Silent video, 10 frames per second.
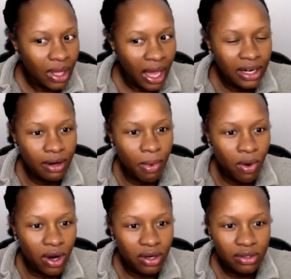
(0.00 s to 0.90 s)
I needed
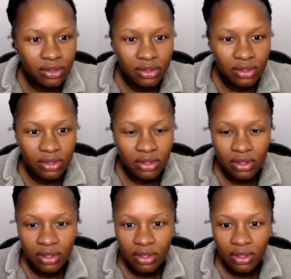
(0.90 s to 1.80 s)
more.
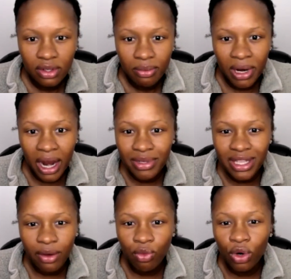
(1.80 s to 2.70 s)
But I was
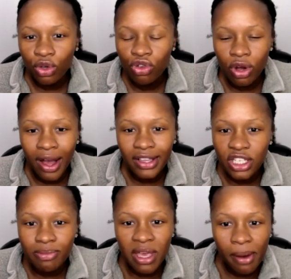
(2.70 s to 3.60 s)
like, well, you know, I'd
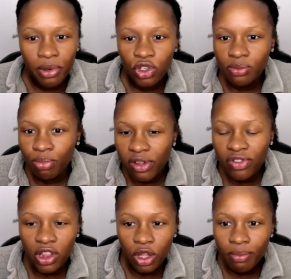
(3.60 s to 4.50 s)
just be able to just
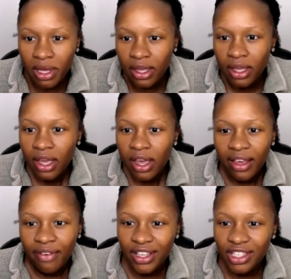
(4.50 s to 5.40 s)
breathe a little bit
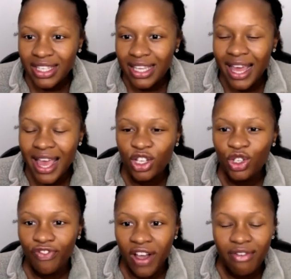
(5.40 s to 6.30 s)
if I just get an
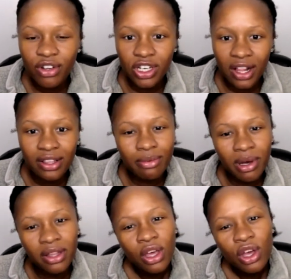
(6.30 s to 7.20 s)
extra $500 a
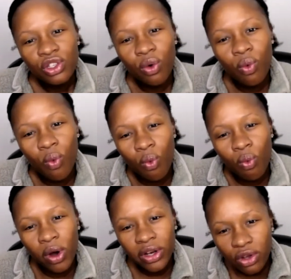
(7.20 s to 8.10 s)
month. So
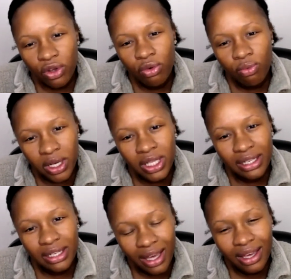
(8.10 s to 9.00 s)
what do you
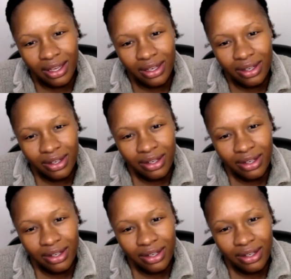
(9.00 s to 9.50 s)
really need?